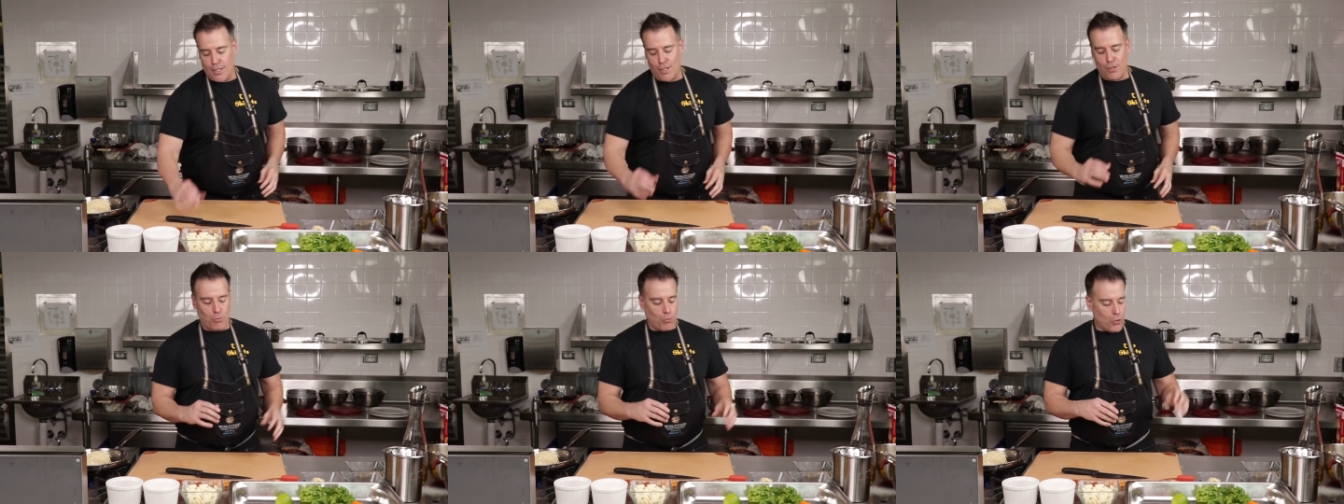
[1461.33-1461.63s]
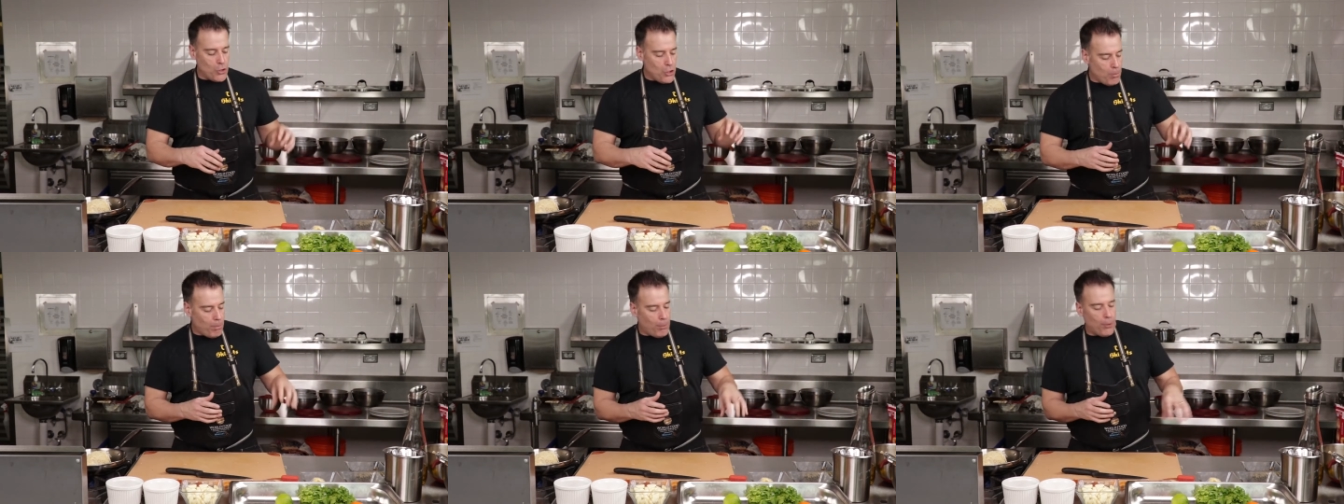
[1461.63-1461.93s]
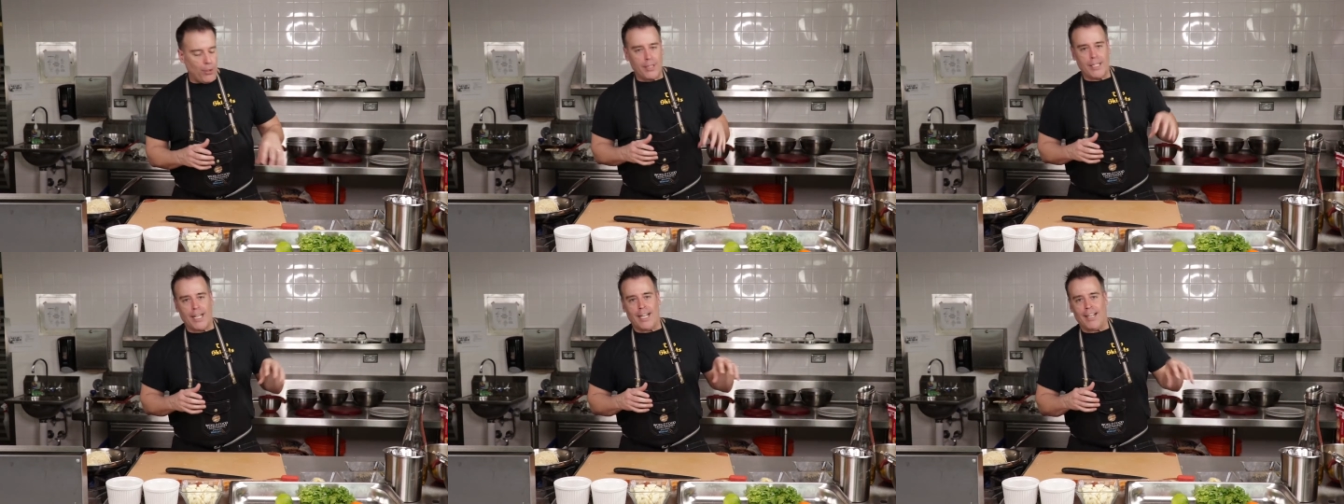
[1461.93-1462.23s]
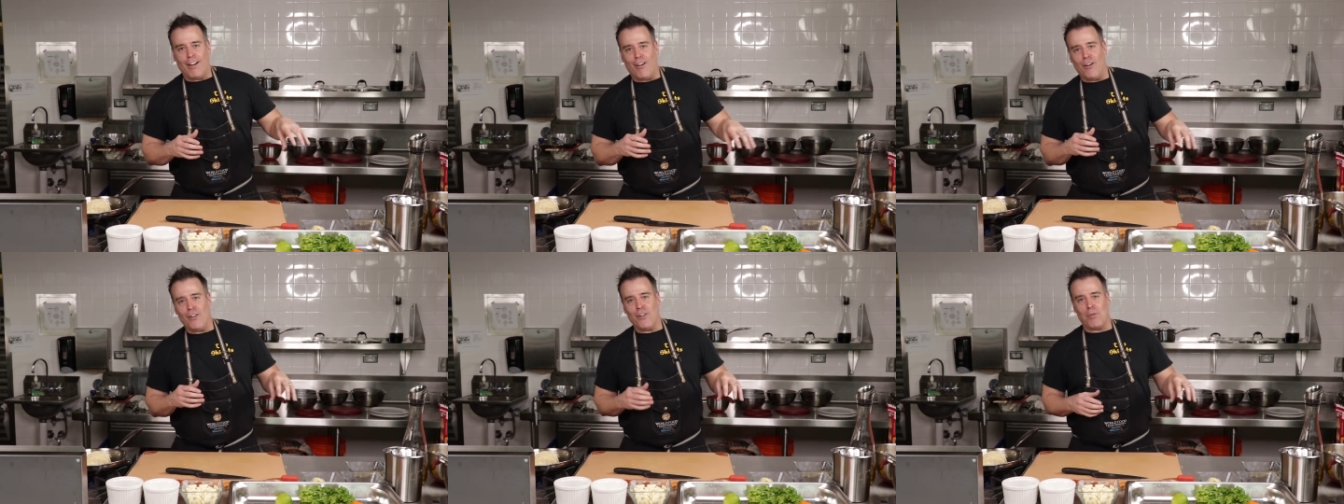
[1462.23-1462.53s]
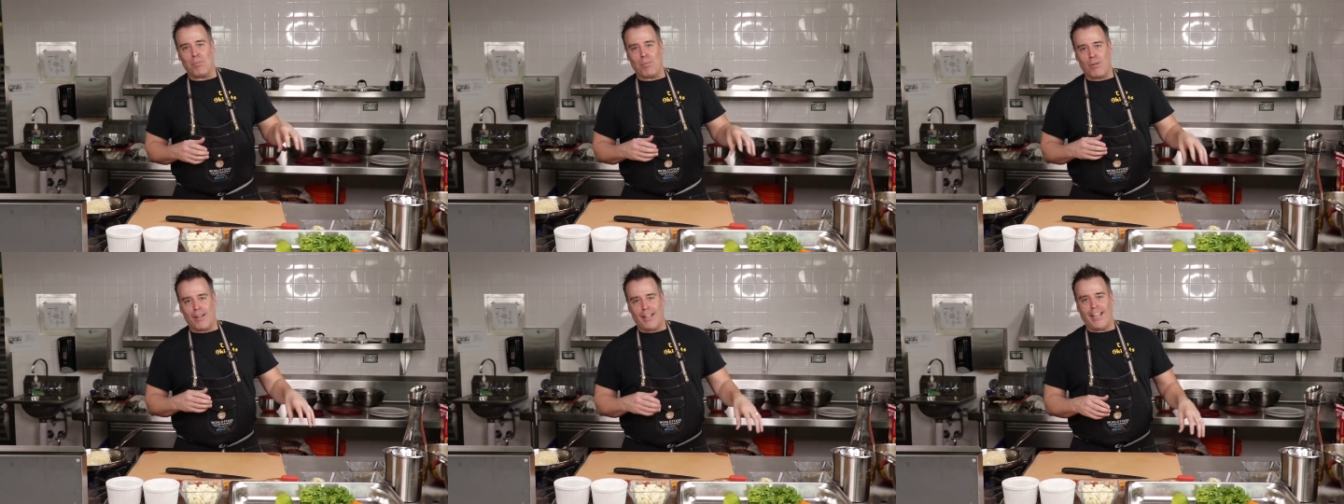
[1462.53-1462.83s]
because when you put that on the
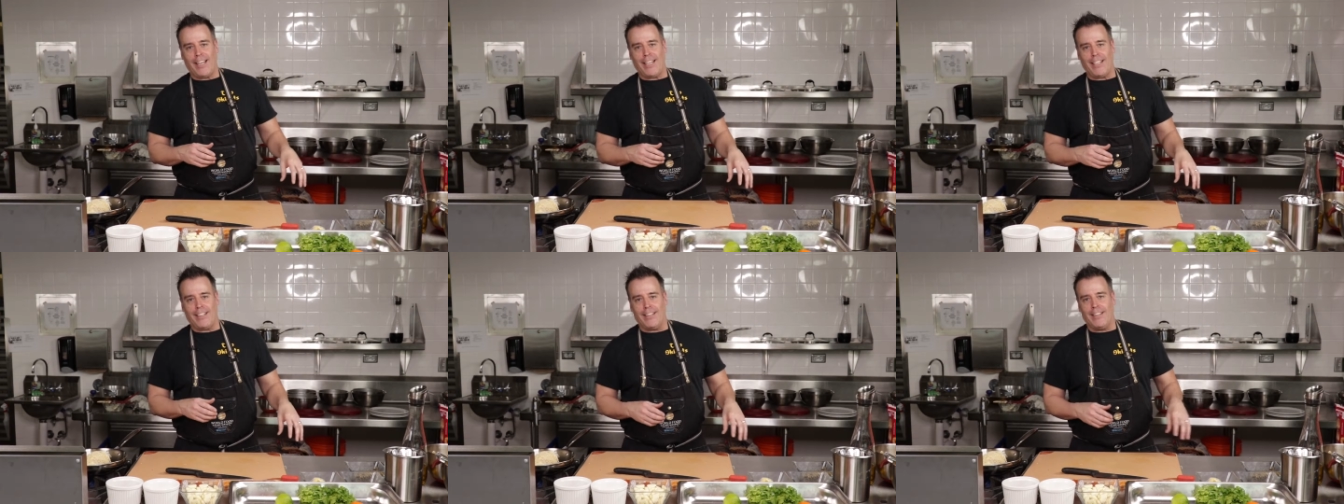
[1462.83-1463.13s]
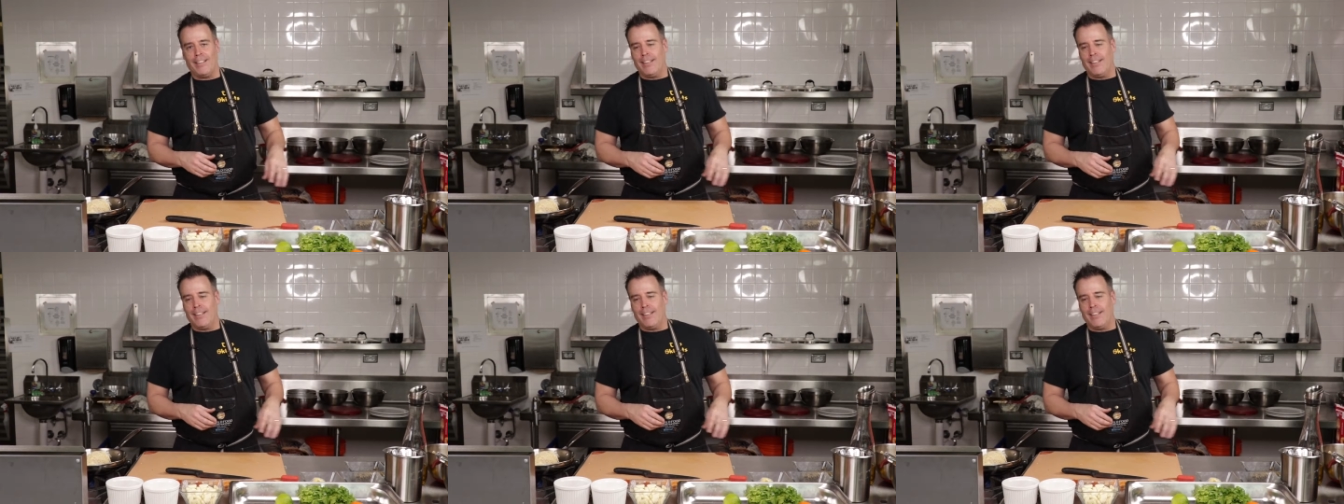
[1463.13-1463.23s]
plate,